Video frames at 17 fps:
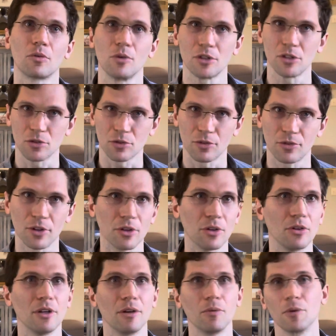which is
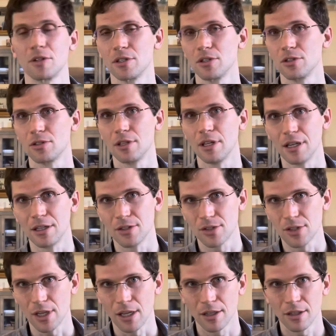reviewed and which is then
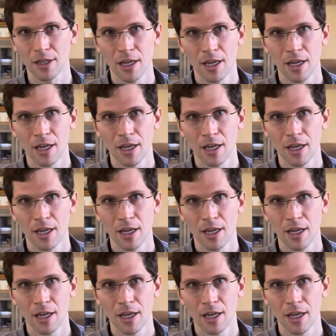sent